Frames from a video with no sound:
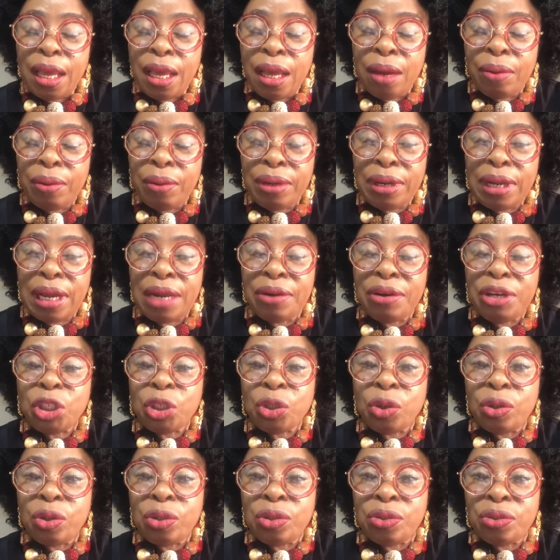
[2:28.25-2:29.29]
When I
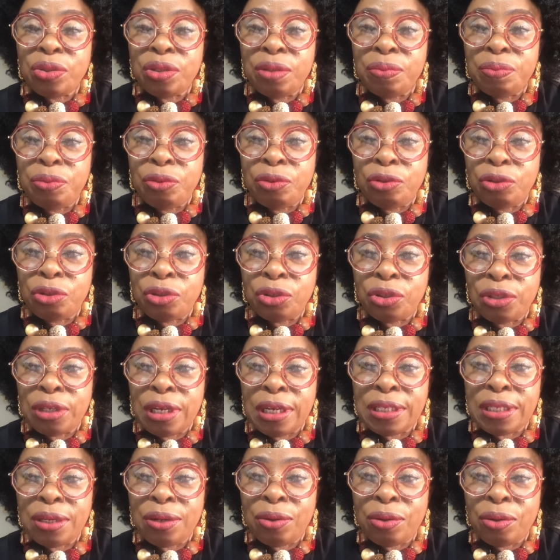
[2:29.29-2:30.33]
returned to the bush,
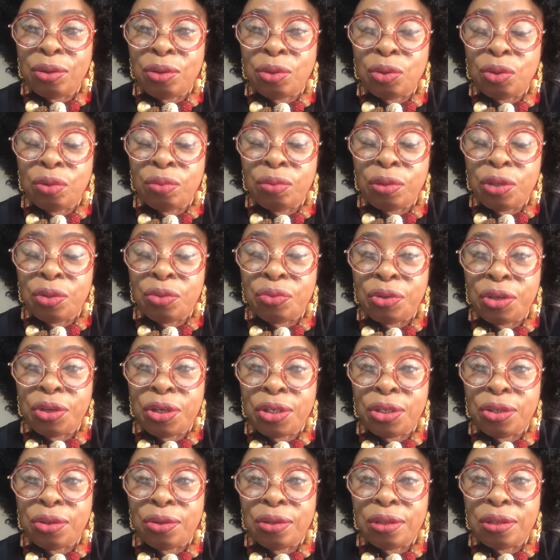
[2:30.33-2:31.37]
as the Lord told me to
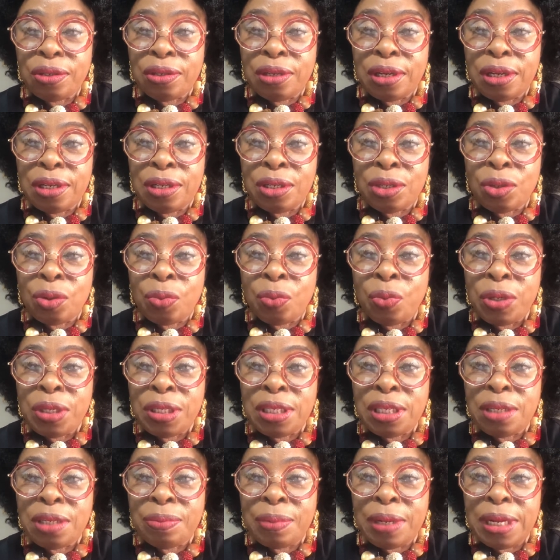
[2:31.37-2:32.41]
return and stop
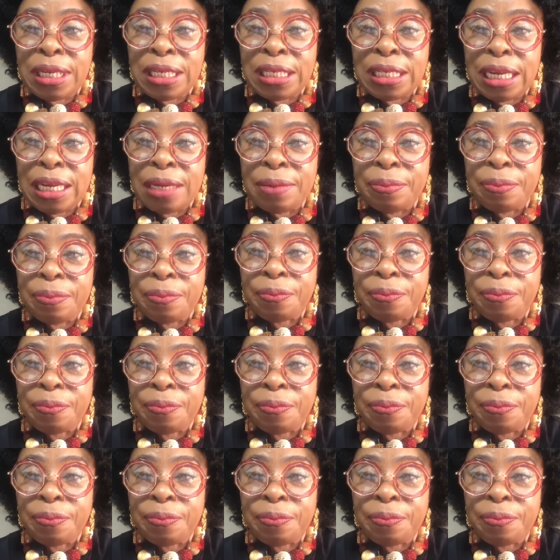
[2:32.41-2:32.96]
wasting my time,